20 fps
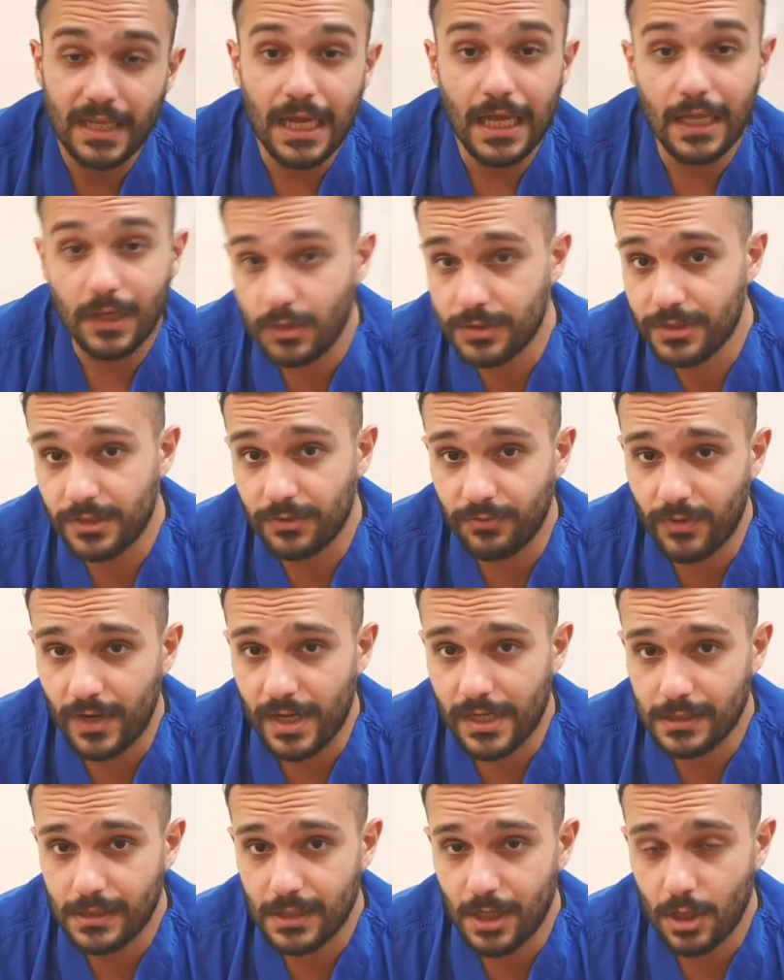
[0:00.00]
Hello dear
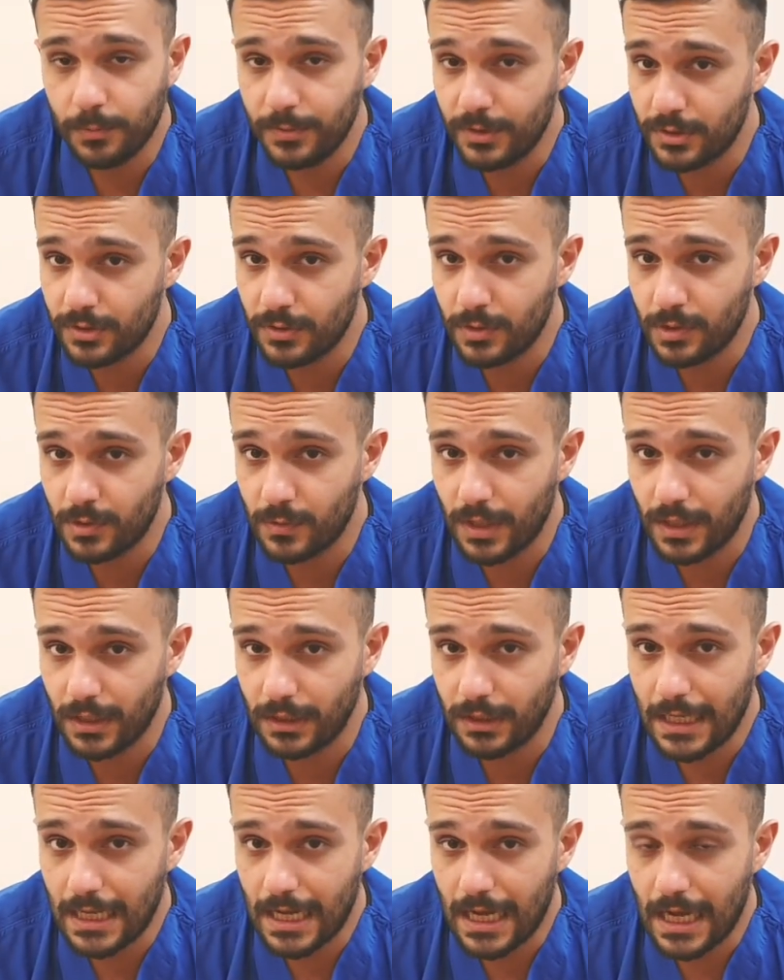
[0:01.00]
friend, hope you're doing
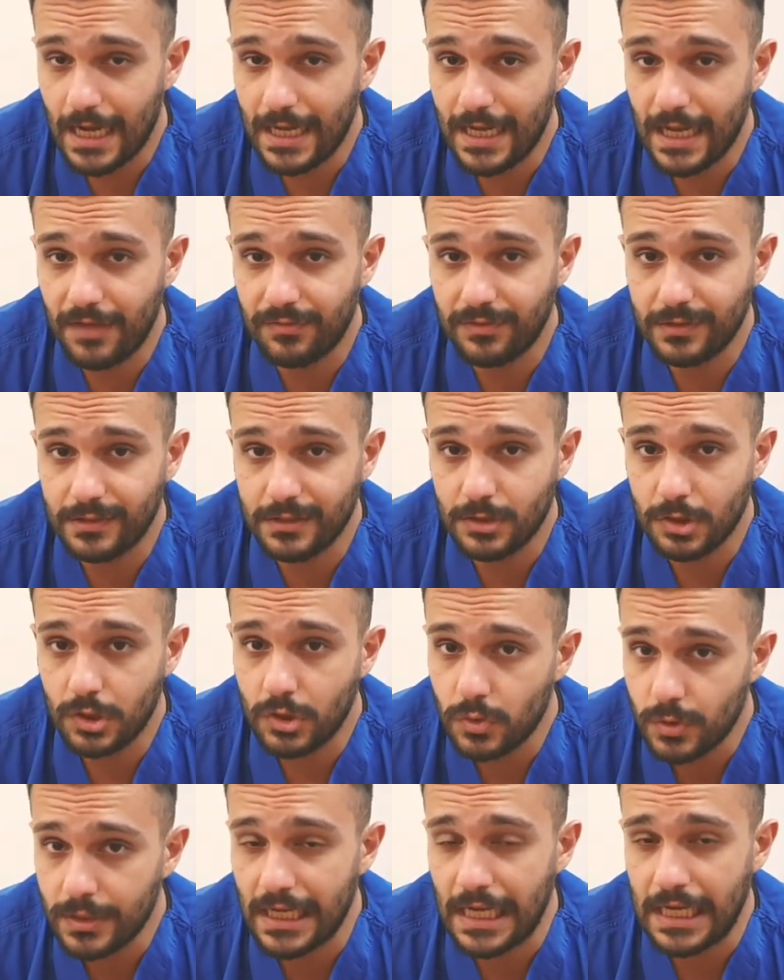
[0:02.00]
well. I have seen
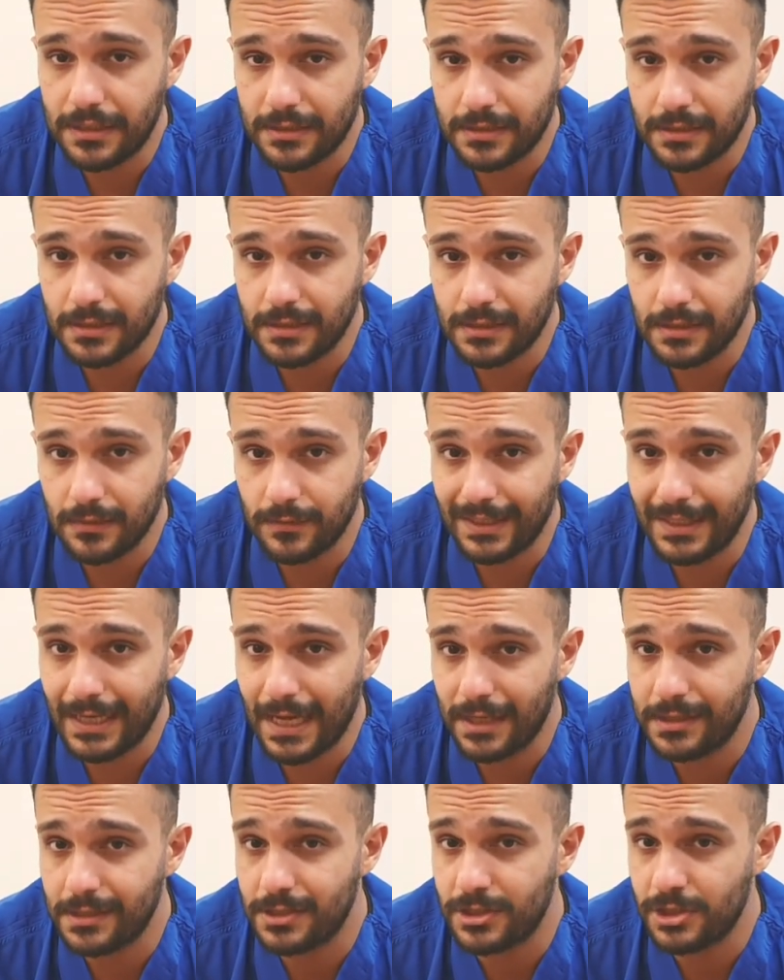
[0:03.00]
two cases in the
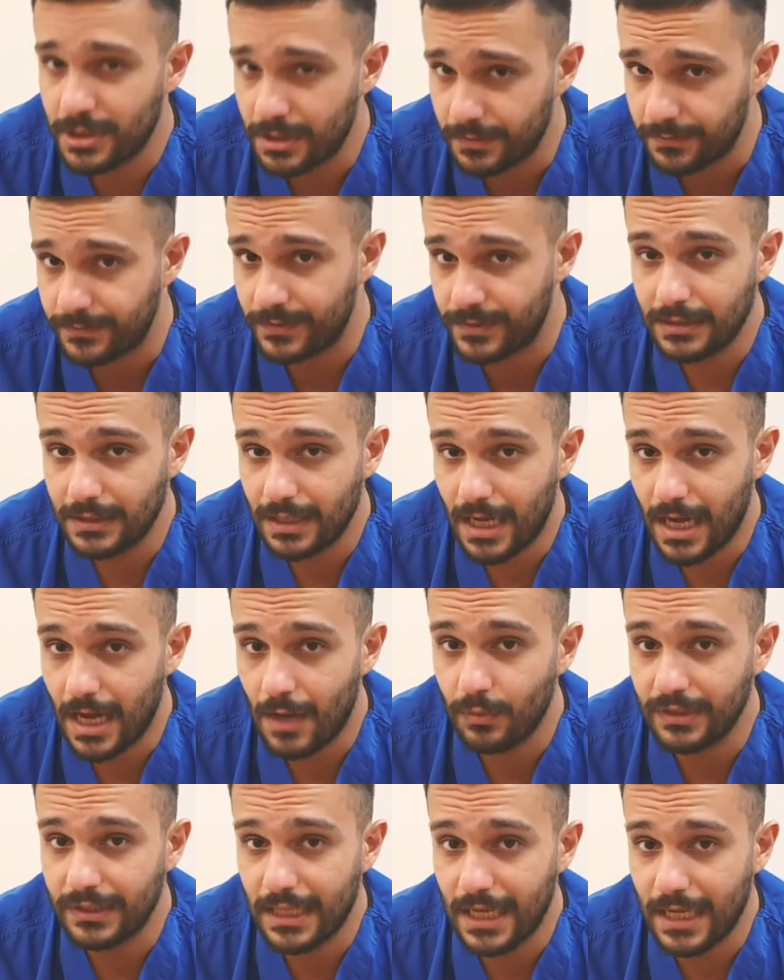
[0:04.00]
last shift. I
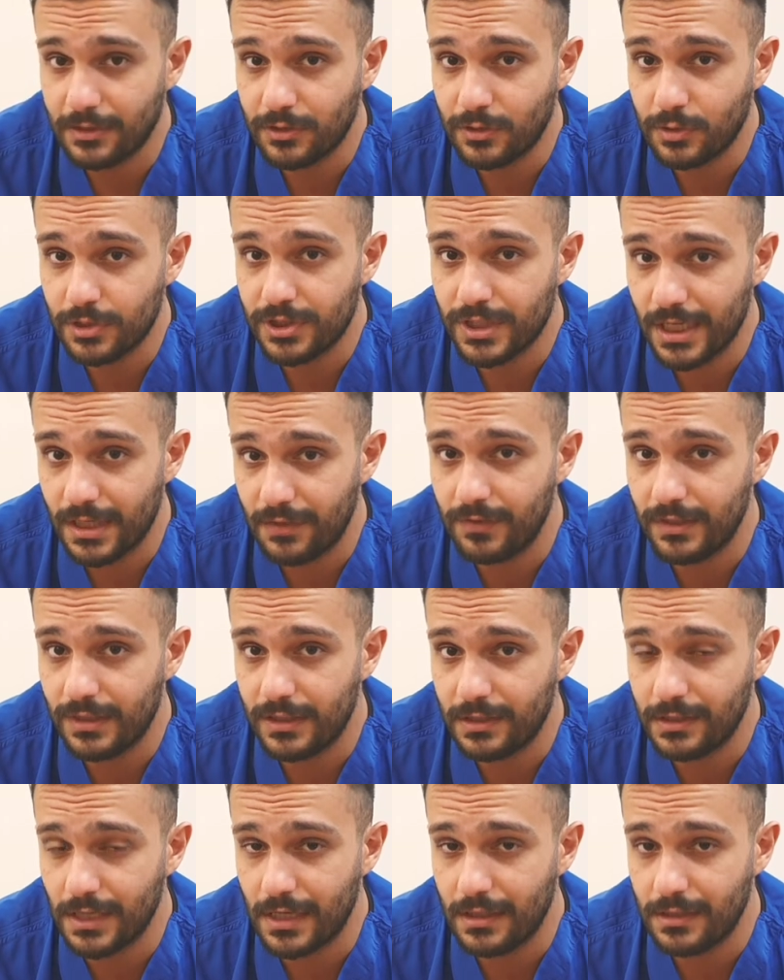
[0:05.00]
would like to share
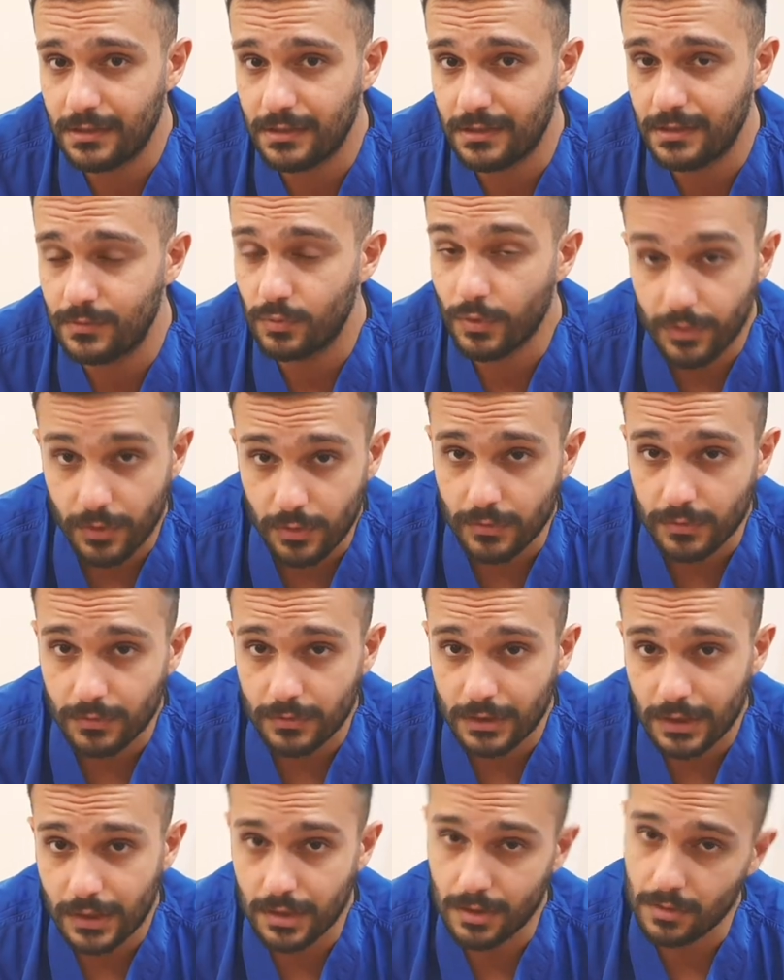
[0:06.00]
these cases with you,
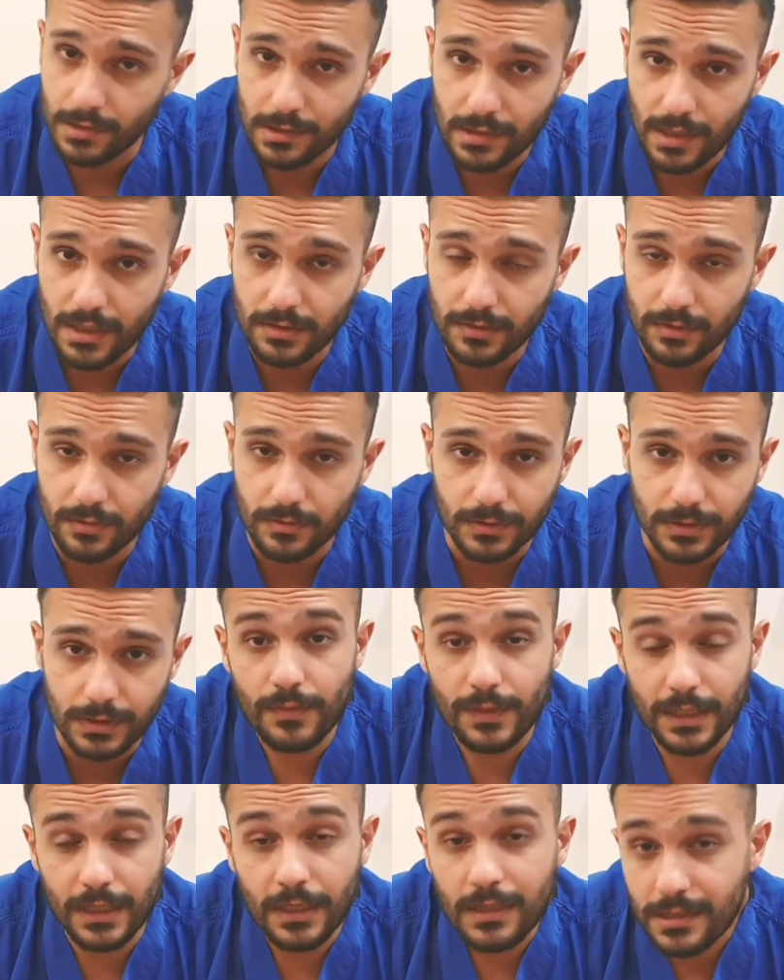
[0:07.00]
so stay tuned.
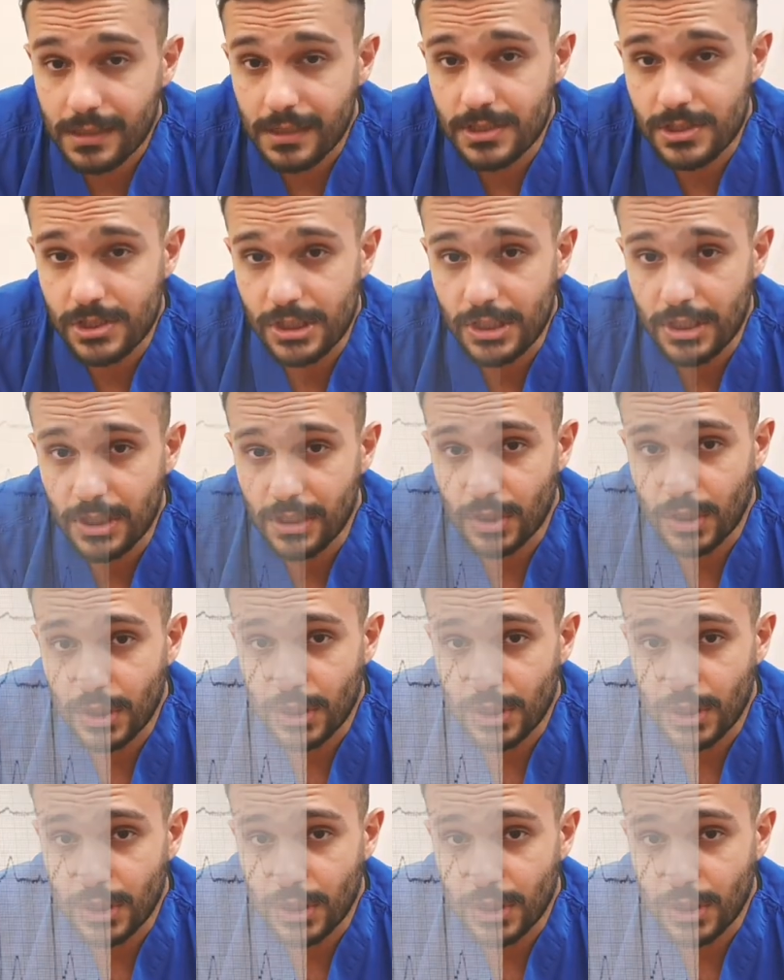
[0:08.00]
The ECG